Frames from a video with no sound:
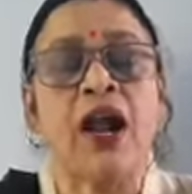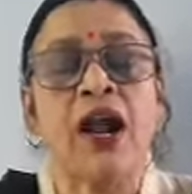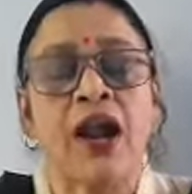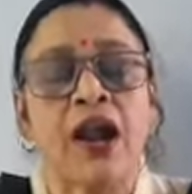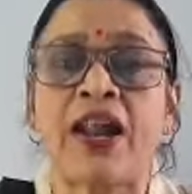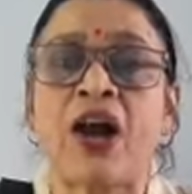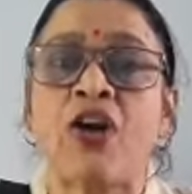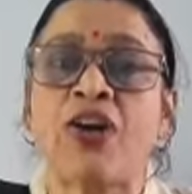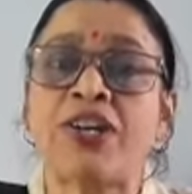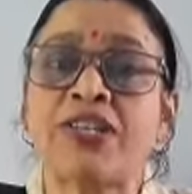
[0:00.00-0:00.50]

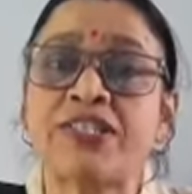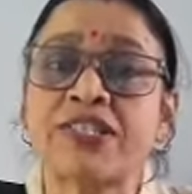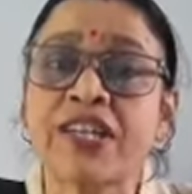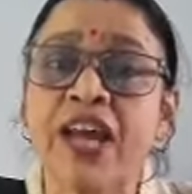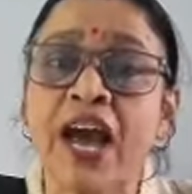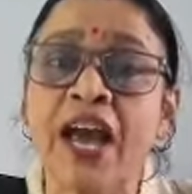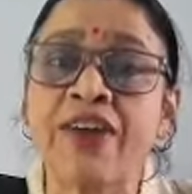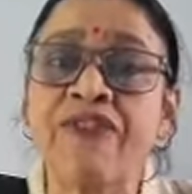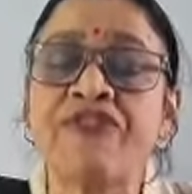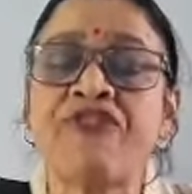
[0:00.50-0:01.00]
Now, it's
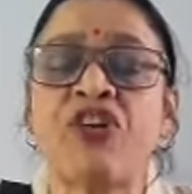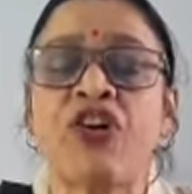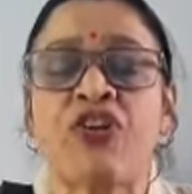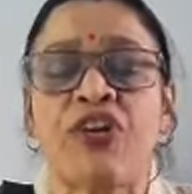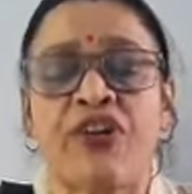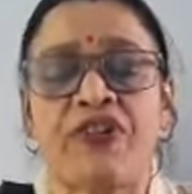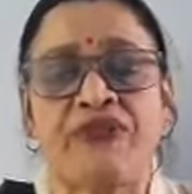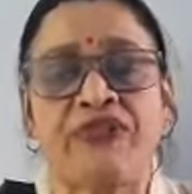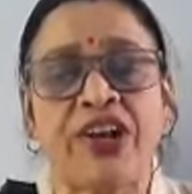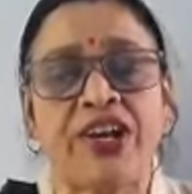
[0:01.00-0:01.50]
time for
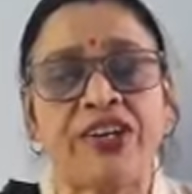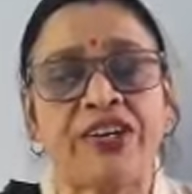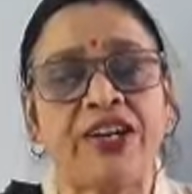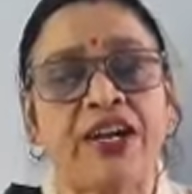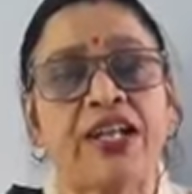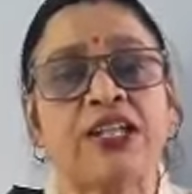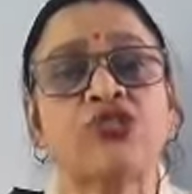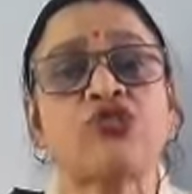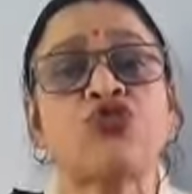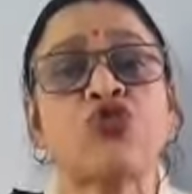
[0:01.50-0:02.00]

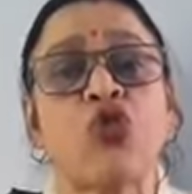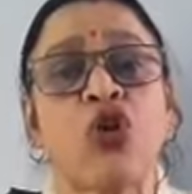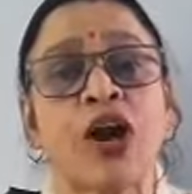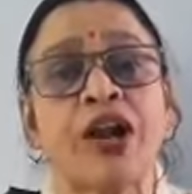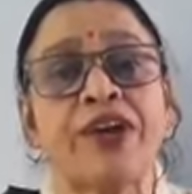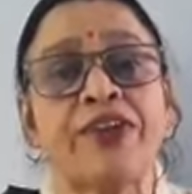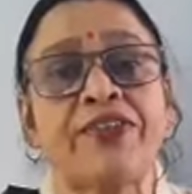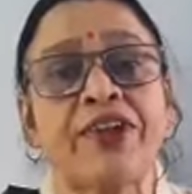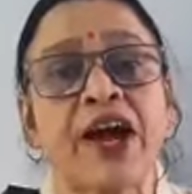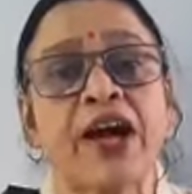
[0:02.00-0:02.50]
ventricles to
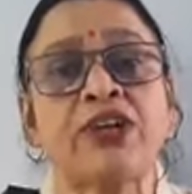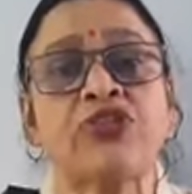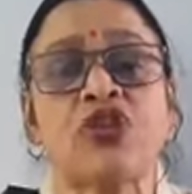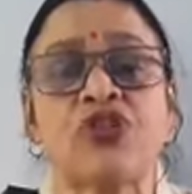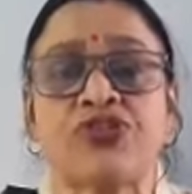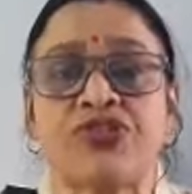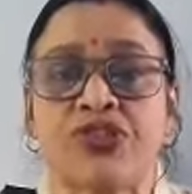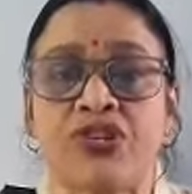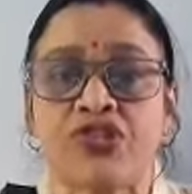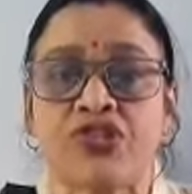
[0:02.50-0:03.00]
contract or
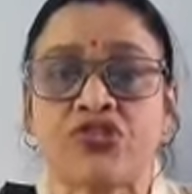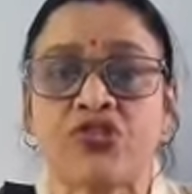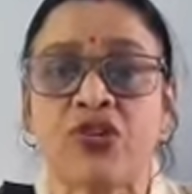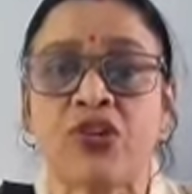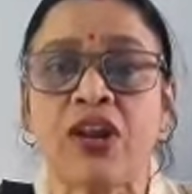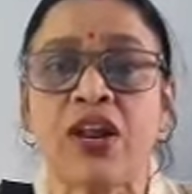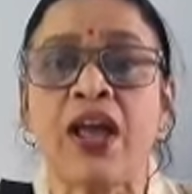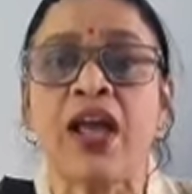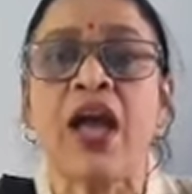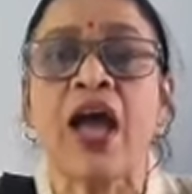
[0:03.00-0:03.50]

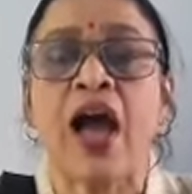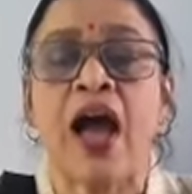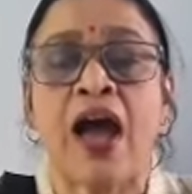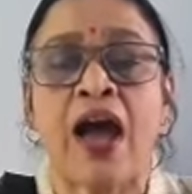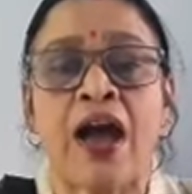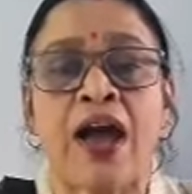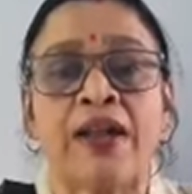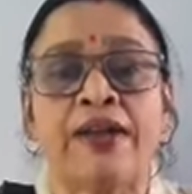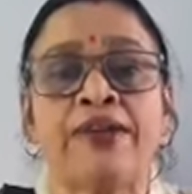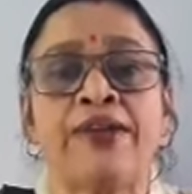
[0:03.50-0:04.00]
systole
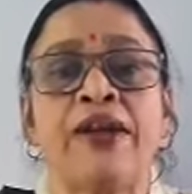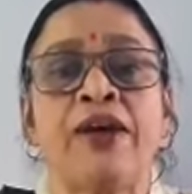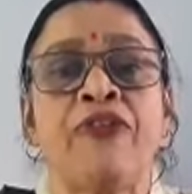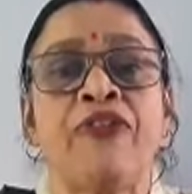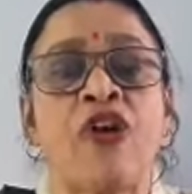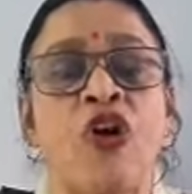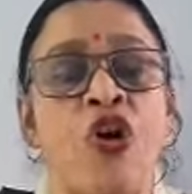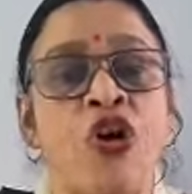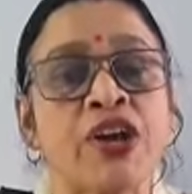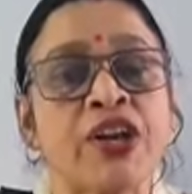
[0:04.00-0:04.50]
and
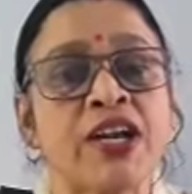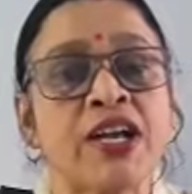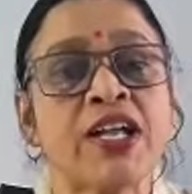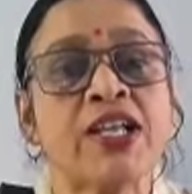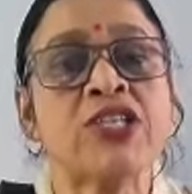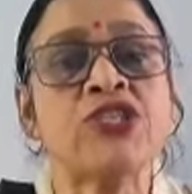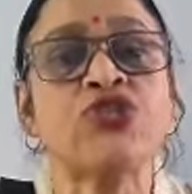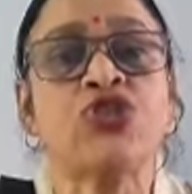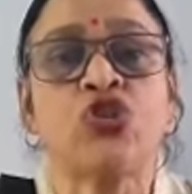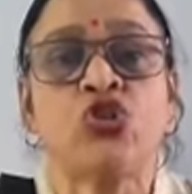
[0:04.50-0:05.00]

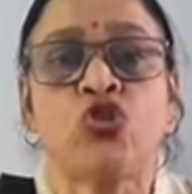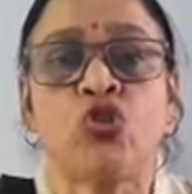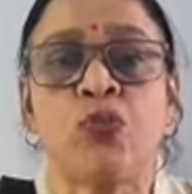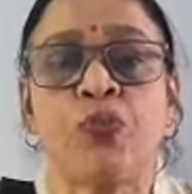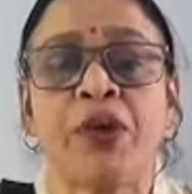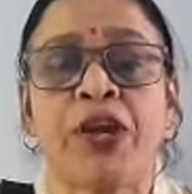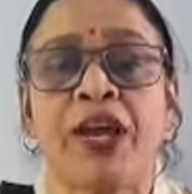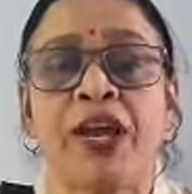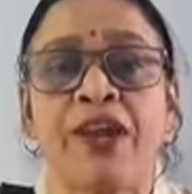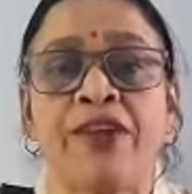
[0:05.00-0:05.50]
auricles to be
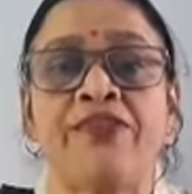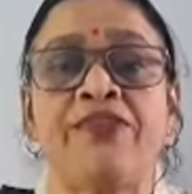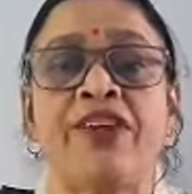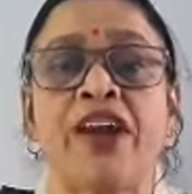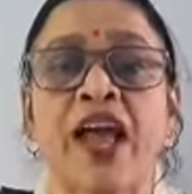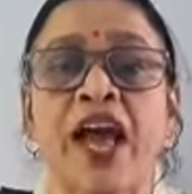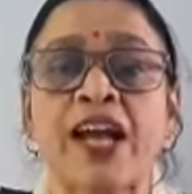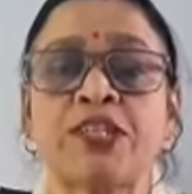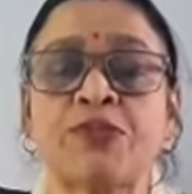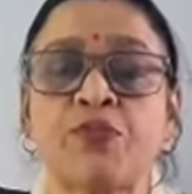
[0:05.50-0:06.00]
in
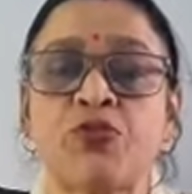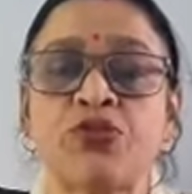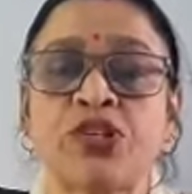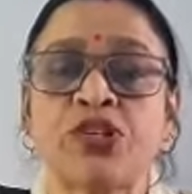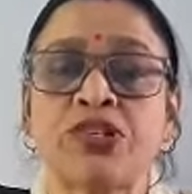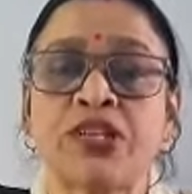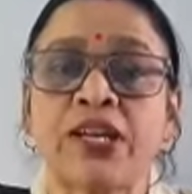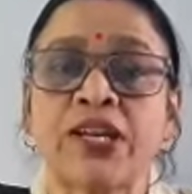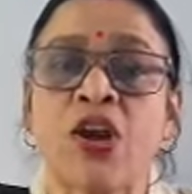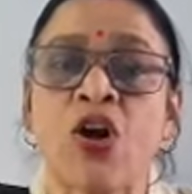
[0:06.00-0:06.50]
relaxed
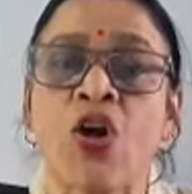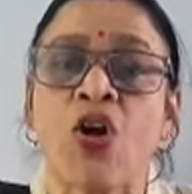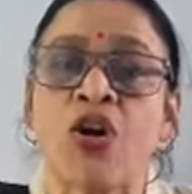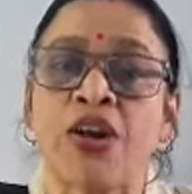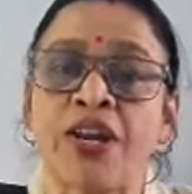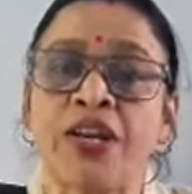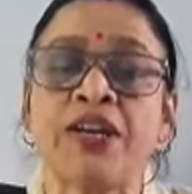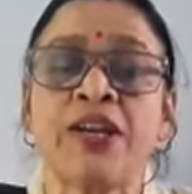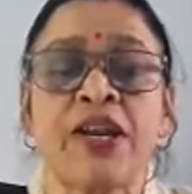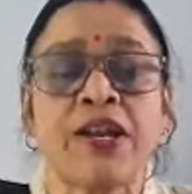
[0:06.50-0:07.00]
position or
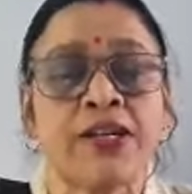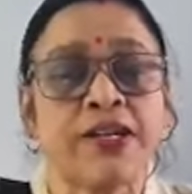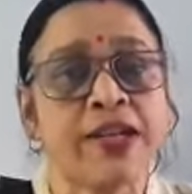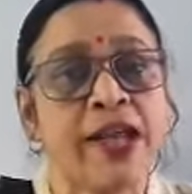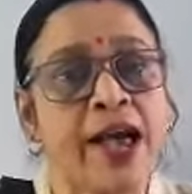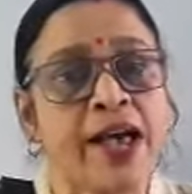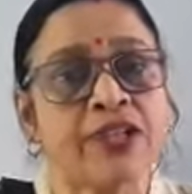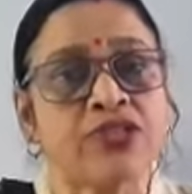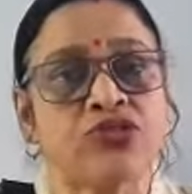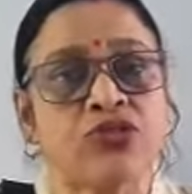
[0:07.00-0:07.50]
in
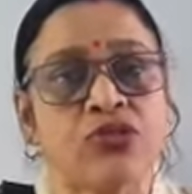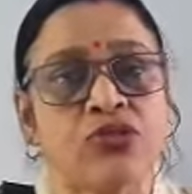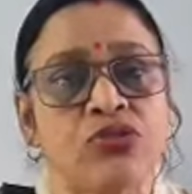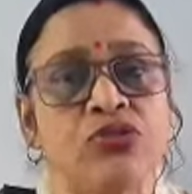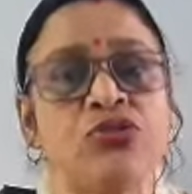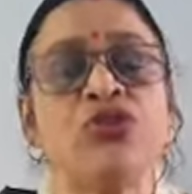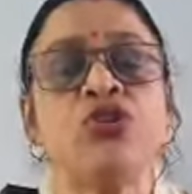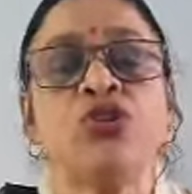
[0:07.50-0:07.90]
diastole.